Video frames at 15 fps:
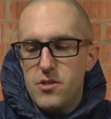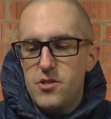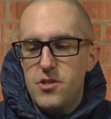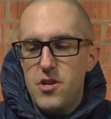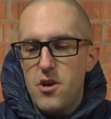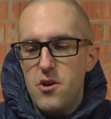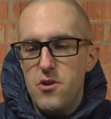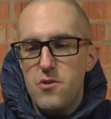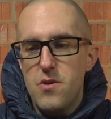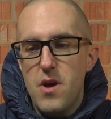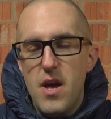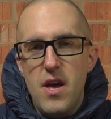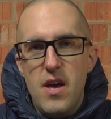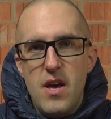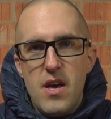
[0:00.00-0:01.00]
So
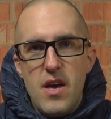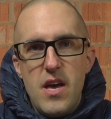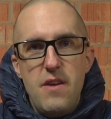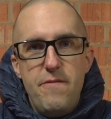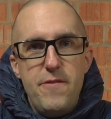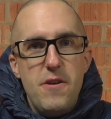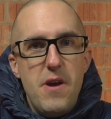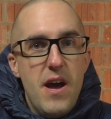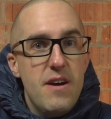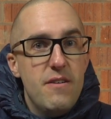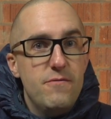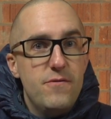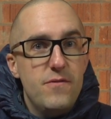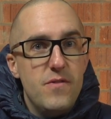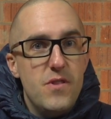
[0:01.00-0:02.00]
if you
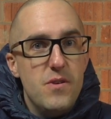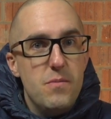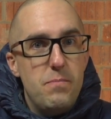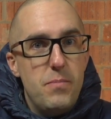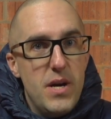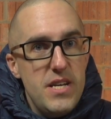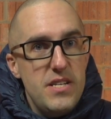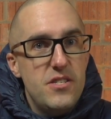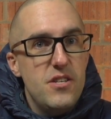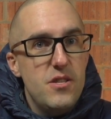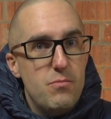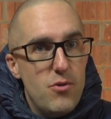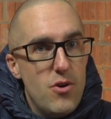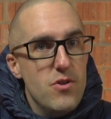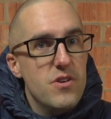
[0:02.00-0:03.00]
have the Blazer, the
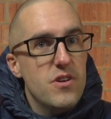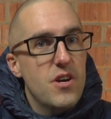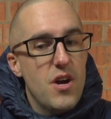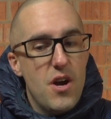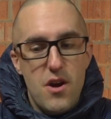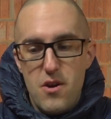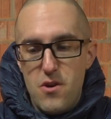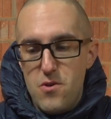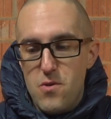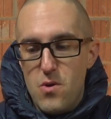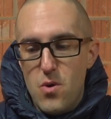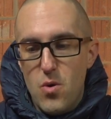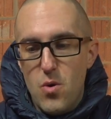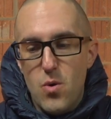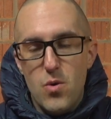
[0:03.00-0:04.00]

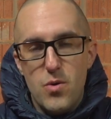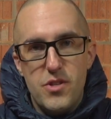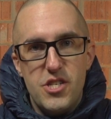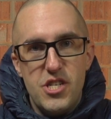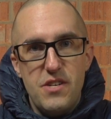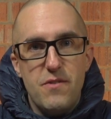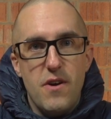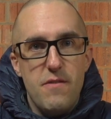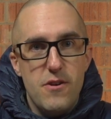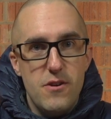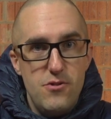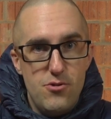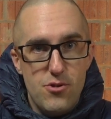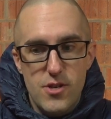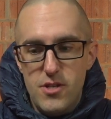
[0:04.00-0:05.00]
Bronco or the
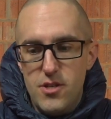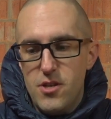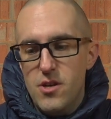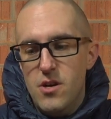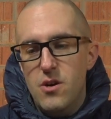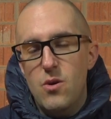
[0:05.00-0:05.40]
G500,